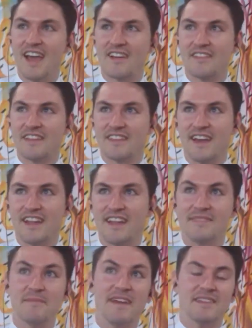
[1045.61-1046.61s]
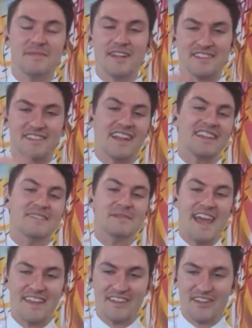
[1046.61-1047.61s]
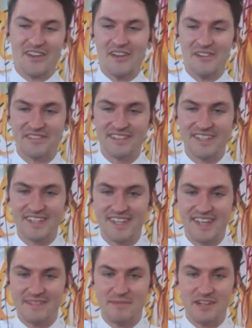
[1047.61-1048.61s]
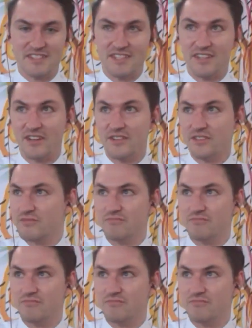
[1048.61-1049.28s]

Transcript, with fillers: And I think that it's best to be a little bit ahead of the curve, especially, yeah,